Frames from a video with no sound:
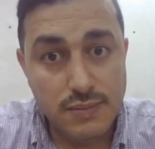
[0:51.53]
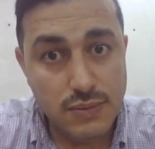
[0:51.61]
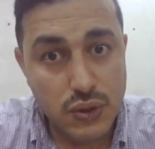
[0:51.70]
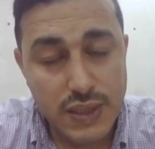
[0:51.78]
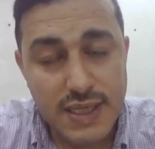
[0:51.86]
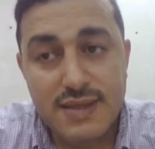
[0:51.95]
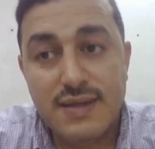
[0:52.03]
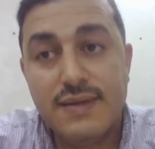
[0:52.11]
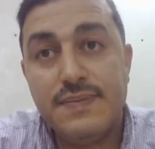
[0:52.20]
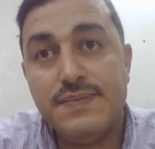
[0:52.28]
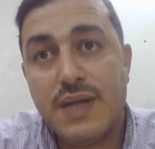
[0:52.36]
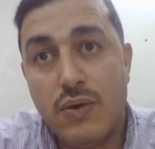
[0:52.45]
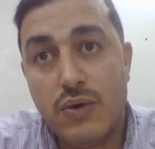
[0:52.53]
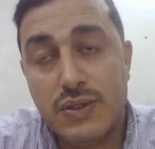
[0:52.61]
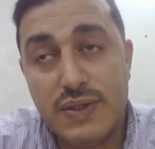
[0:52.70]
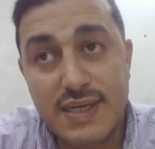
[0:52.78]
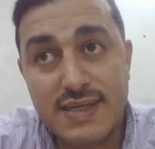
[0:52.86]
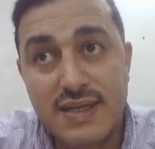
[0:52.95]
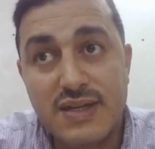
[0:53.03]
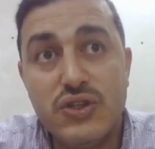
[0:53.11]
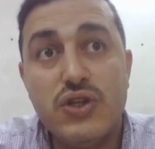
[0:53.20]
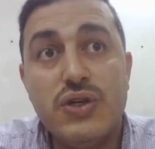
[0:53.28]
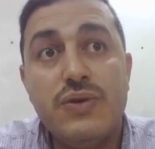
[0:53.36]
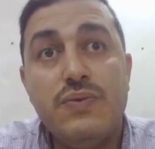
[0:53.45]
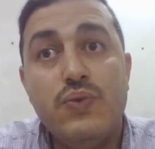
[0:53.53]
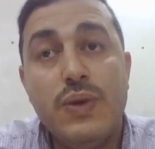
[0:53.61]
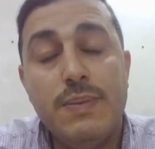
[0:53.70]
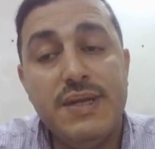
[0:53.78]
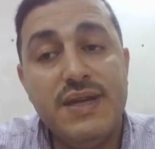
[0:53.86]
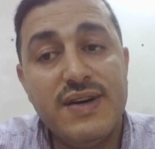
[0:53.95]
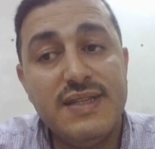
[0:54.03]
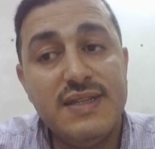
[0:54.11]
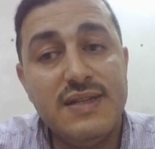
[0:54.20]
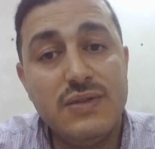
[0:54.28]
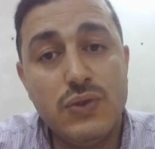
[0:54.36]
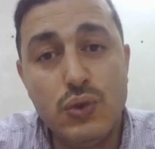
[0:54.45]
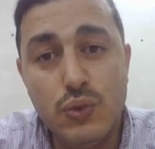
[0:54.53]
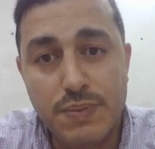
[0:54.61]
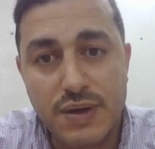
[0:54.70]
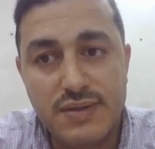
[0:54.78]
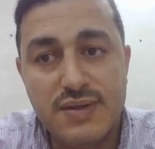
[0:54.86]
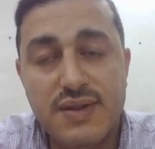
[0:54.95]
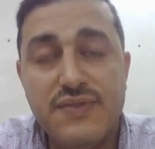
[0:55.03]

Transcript: today's lecture will be divided into two parts.